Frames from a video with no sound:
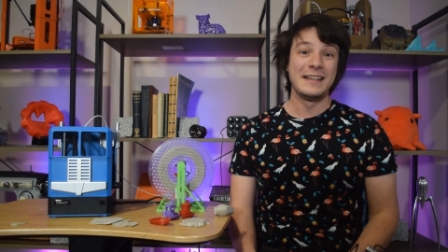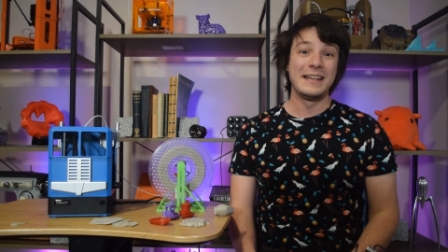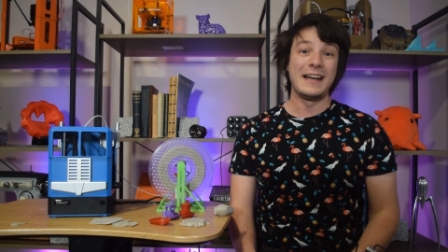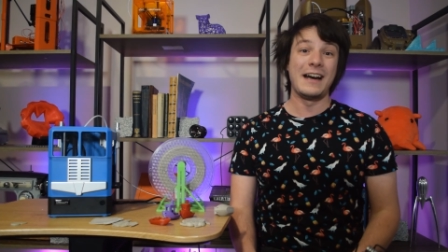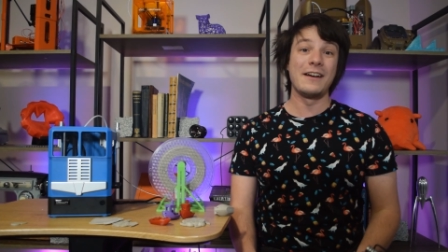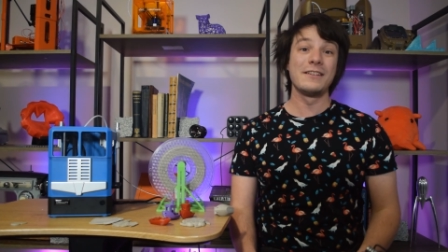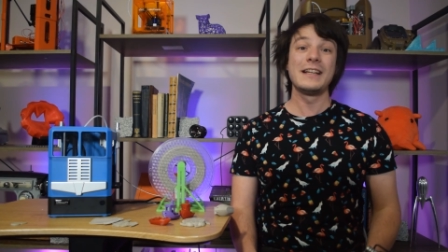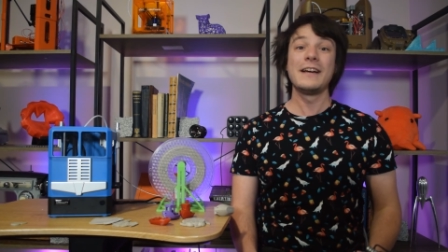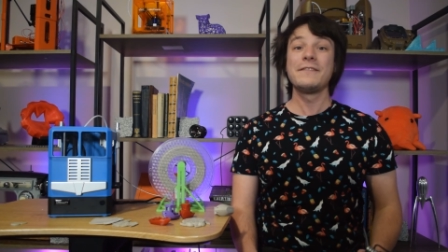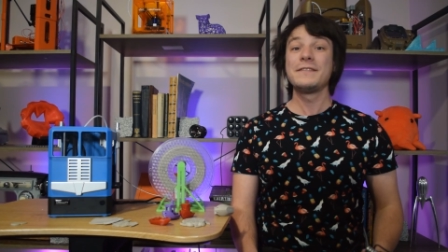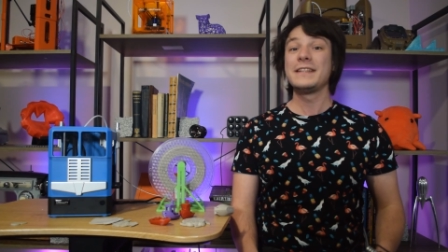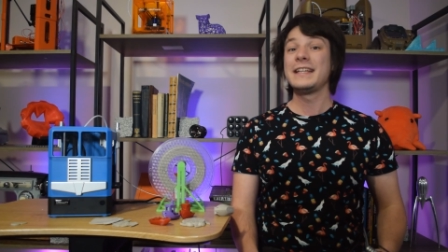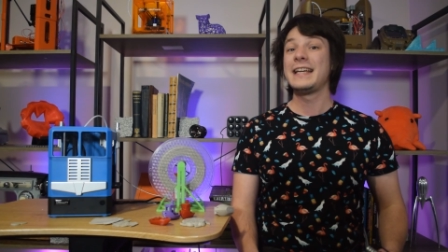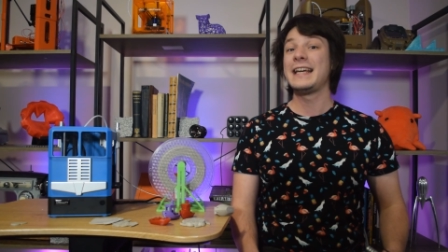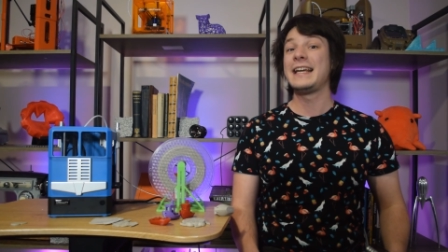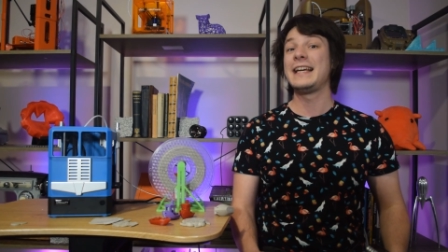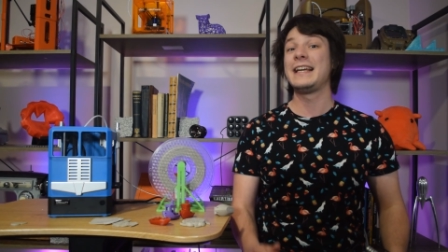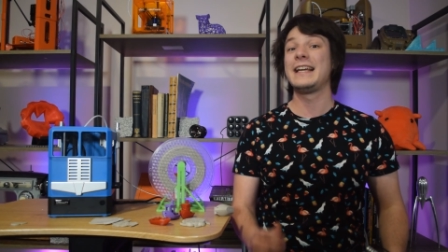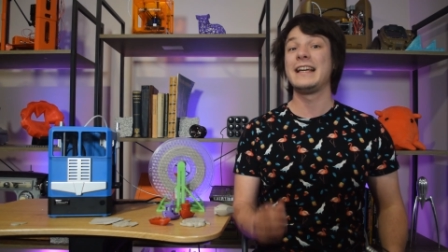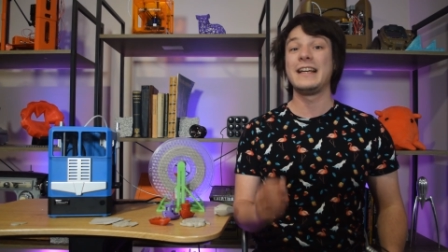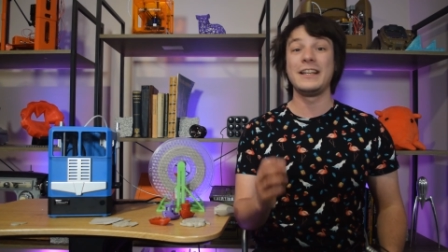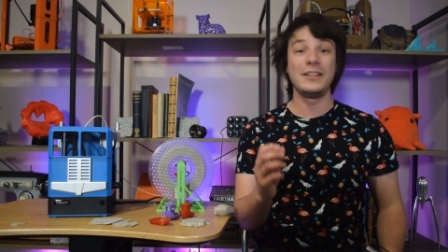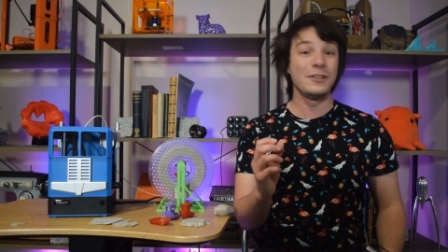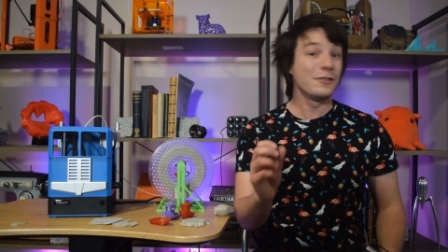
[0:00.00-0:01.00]
I'd love to
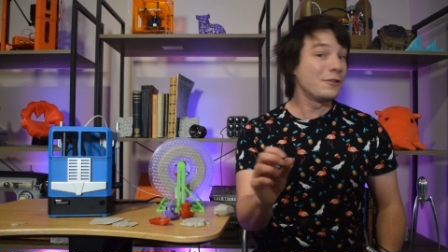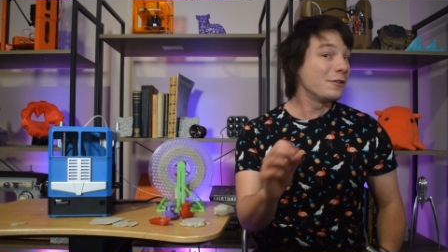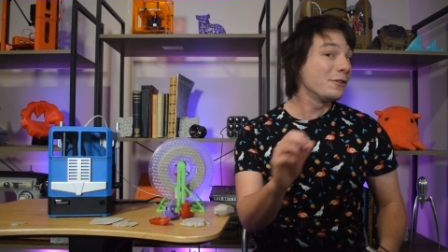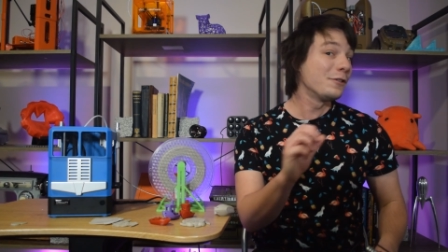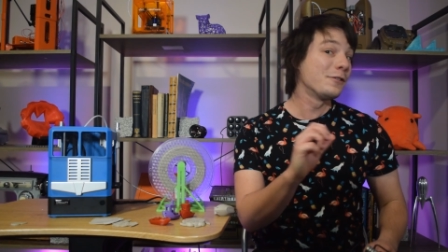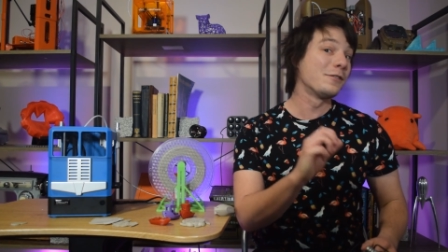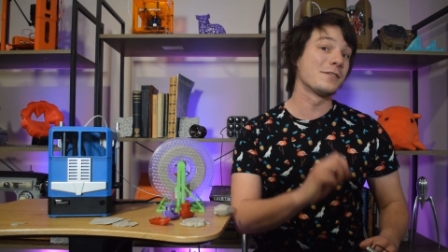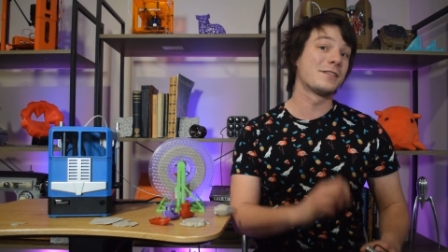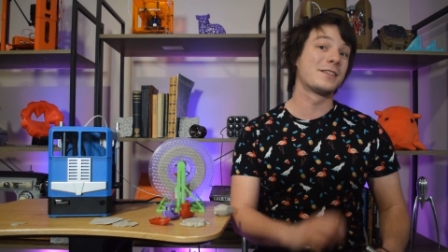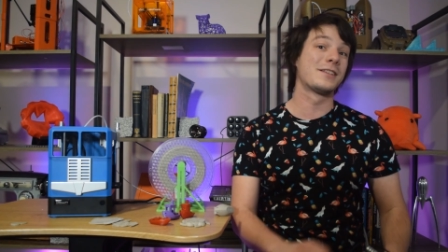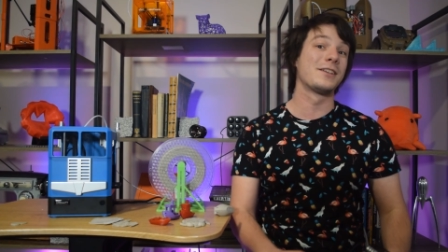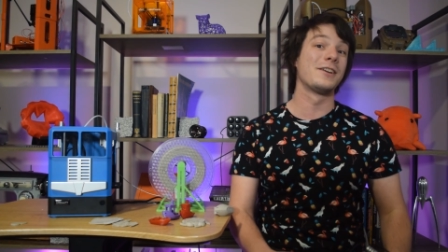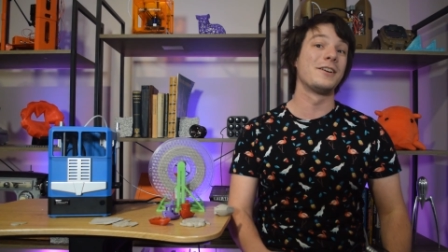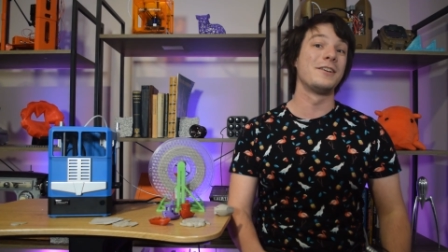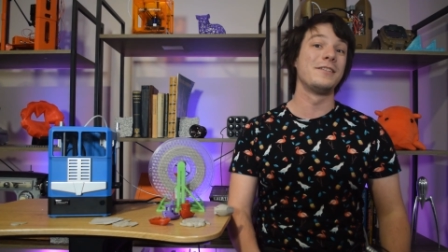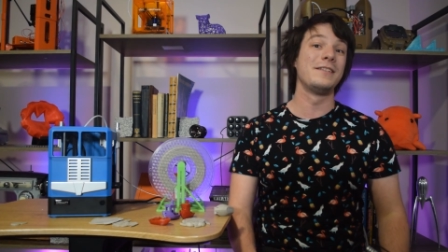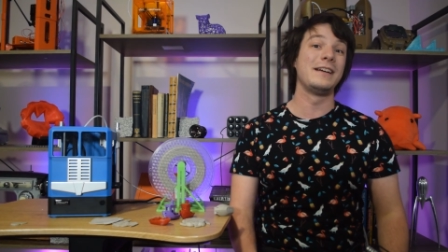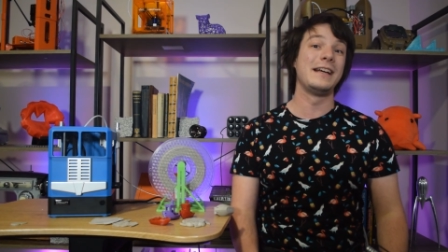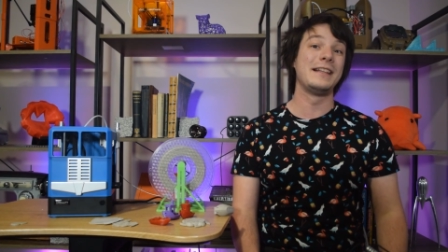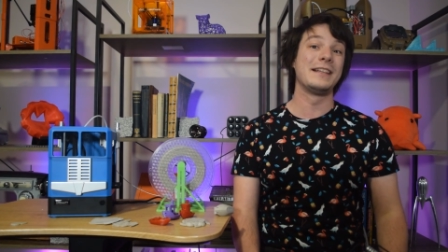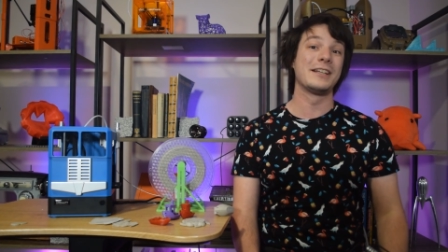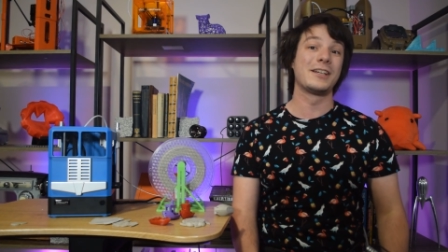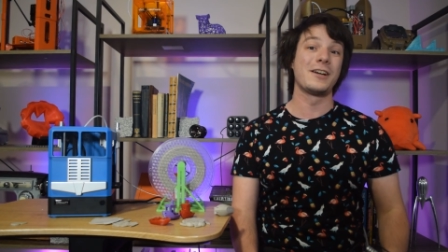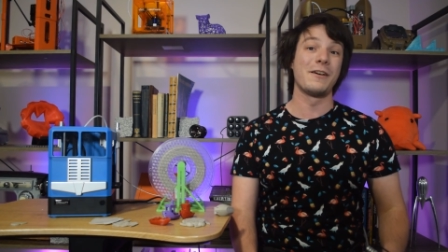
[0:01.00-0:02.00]
hear your thoughts though
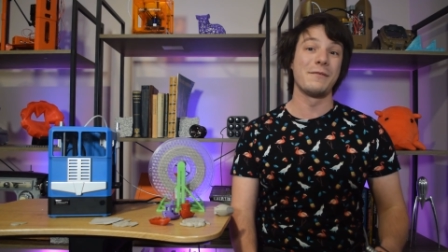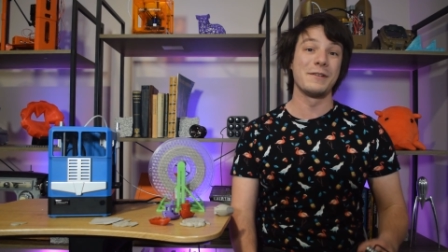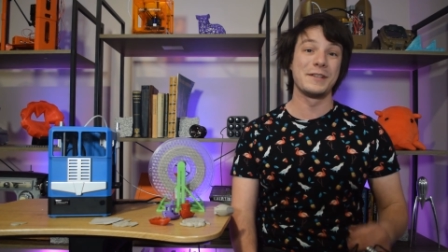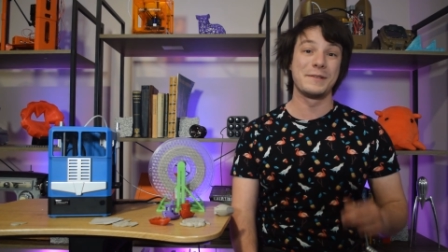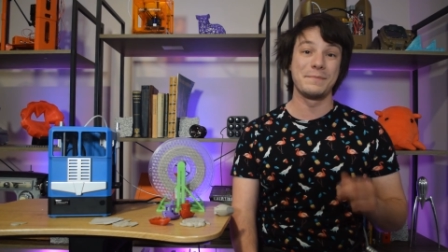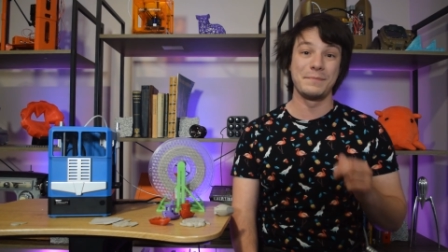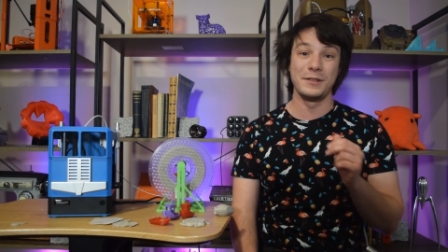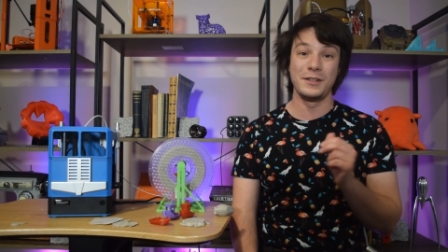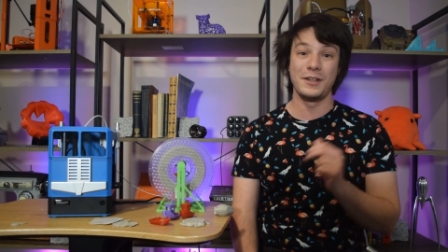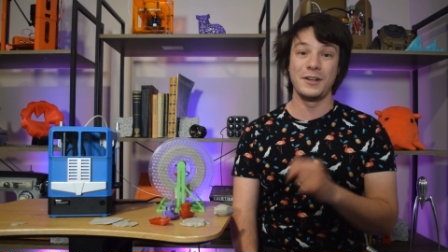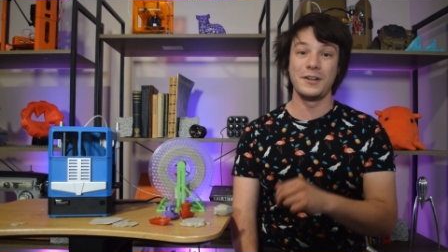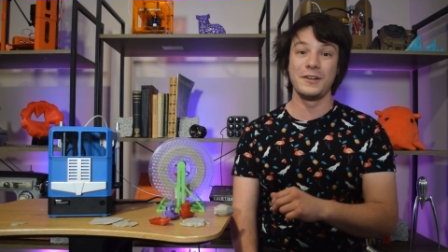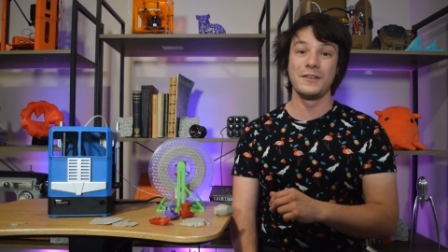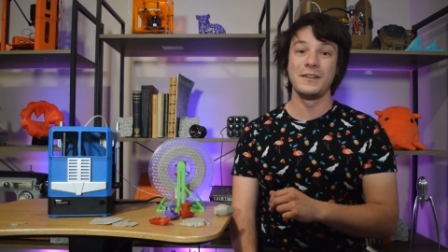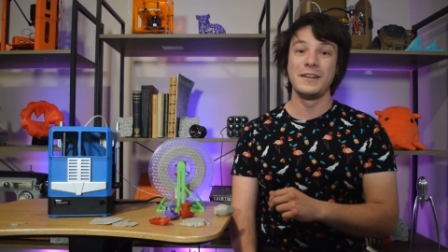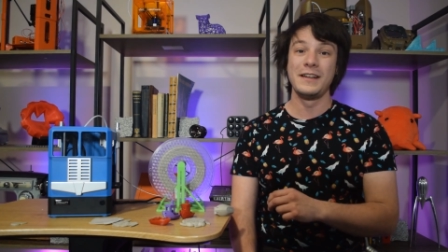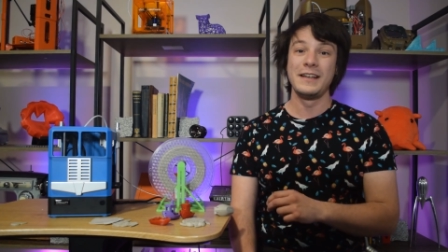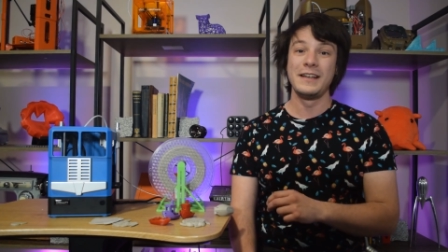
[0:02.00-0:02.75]
in the comments below.